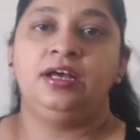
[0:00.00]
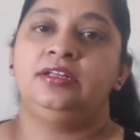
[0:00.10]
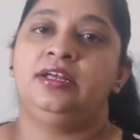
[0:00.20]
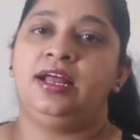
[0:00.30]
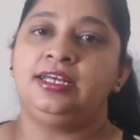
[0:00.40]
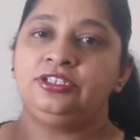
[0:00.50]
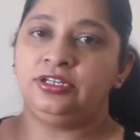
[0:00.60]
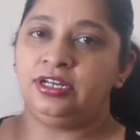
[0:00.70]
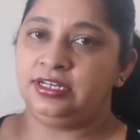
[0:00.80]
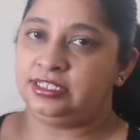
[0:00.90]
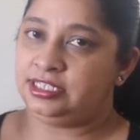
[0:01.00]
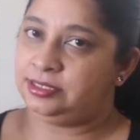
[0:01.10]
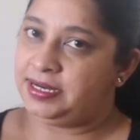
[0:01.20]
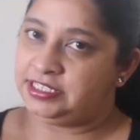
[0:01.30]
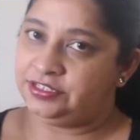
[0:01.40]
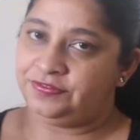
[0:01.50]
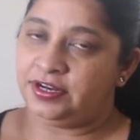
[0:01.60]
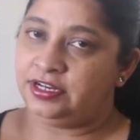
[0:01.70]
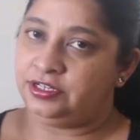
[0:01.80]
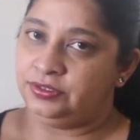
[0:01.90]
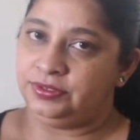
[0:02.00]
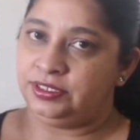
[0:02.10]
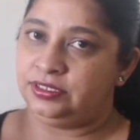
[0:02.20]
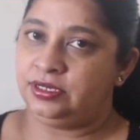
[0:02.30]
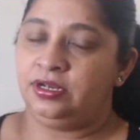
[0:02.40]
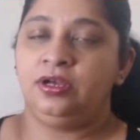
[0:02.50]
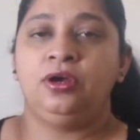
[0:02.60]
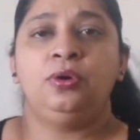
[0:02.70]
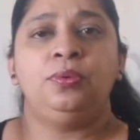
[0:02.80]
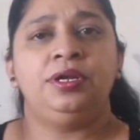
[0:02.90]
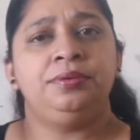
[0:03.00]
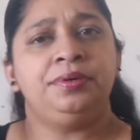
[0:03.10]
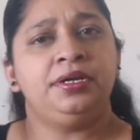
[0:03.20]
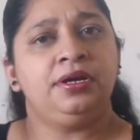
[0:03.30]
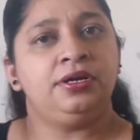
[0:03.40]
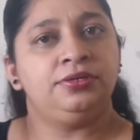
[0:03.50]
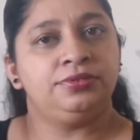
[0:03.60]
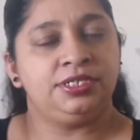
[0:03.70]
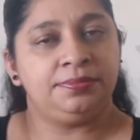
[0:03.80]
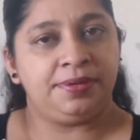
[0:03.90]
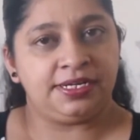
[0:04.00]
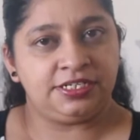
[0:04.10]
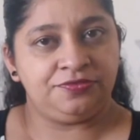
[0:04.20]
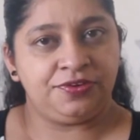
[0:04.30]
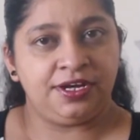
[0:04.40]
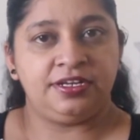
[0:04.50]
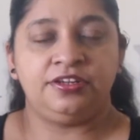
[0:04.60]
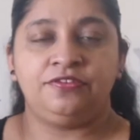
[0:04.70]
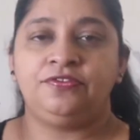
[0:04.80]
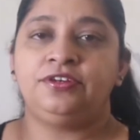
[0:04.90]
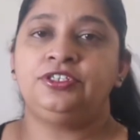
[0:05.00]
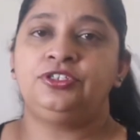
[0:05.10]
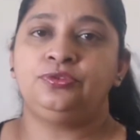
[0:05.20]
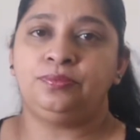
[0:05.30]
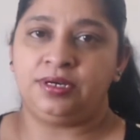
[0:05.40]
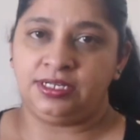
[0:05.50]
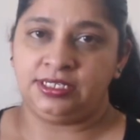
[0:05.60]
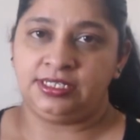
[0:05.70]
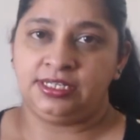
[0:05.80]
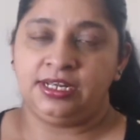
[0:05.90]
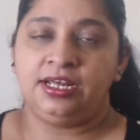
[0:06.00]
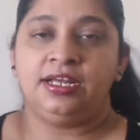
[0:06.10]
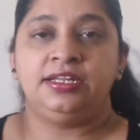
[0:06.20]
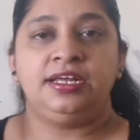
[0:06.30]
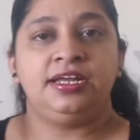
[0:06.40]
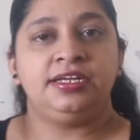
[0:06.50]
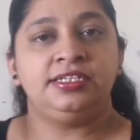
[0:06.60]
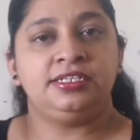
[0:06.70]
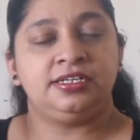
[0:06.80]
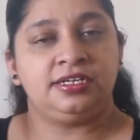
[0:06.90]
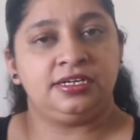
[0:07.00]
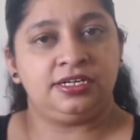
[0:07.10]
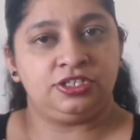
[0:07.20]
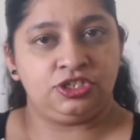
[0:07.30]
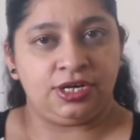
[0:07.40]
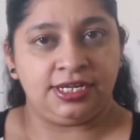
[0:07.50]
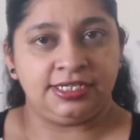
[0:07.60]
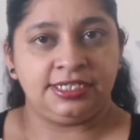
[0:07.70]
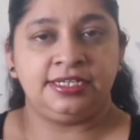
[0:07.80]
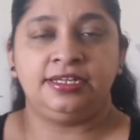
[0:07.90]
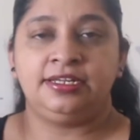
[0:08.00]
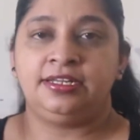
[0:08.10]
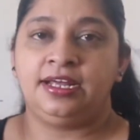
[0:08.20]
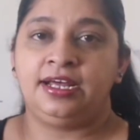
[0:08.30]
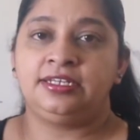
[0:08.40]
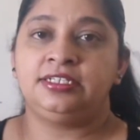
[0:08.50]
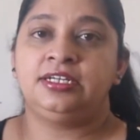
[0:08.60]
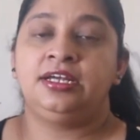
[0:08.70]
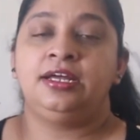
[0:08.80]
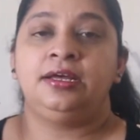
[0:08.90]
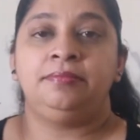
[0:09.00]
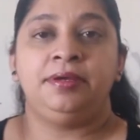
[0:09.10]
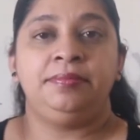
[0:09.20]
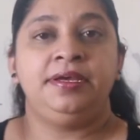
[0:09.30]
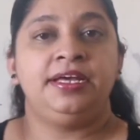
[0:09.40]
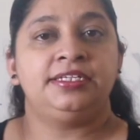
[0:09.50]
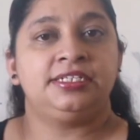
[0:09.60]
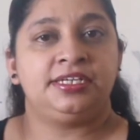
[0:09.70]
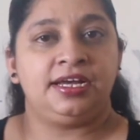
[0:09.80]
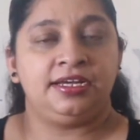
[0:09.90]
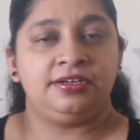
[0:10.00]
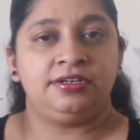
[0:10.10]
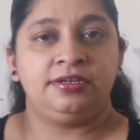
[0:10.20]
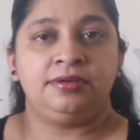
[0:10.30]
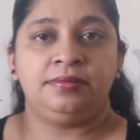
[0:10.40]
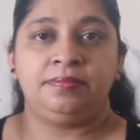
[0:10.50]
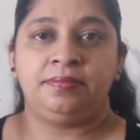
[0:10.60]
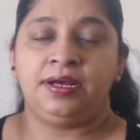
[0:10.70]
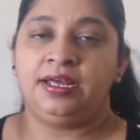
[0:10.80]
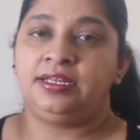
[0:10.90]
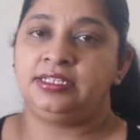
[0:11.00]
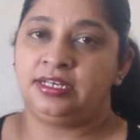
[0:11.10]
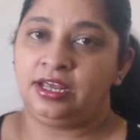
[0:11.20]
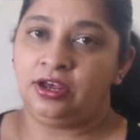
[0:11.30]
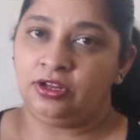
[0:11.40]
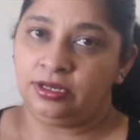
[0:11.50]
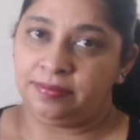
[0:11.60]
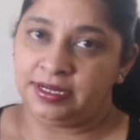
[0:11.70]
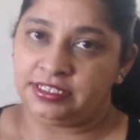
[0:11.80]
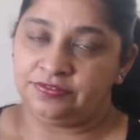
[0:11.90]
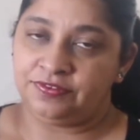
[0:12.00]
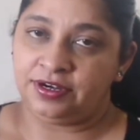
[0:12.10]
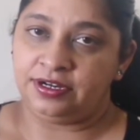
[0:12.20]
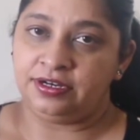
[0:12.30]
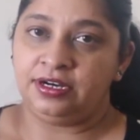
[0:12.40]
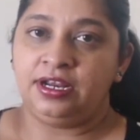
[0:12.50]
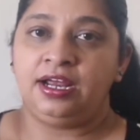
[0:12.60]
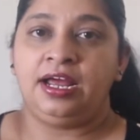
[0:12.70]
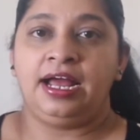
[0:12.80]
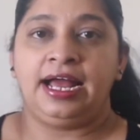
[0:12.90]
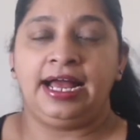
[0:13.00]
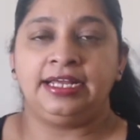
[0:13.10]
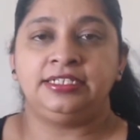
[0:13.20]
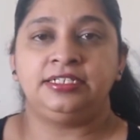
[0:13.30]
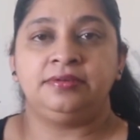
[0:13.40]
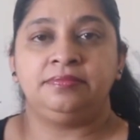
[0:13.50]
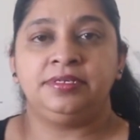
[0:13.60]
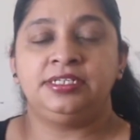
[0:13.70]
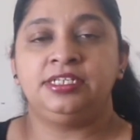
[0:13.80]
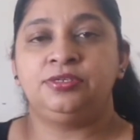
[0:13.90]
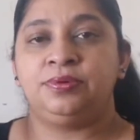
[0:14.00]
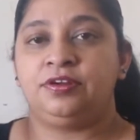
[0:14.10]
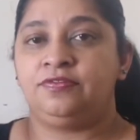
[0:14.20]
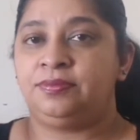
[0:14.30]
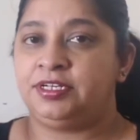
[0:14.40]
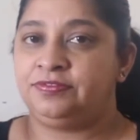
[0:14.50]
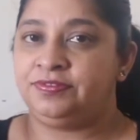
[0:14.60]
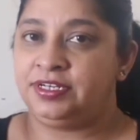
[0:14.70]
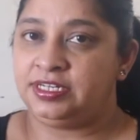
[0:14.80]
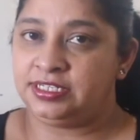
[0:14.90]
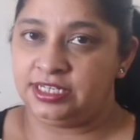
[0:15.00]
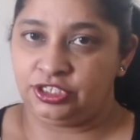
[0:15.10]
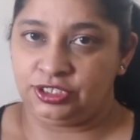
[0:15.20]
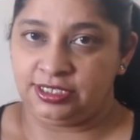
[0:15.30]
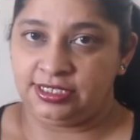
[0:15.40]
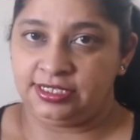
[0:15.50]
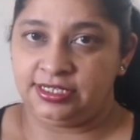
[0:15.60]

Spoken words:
The last list is pacifier use. Whenever you are using pacifier in the first 2 months, there is a chance that baby gets tired by sucking on the pacifier and misses one of the breastfeeding sessions.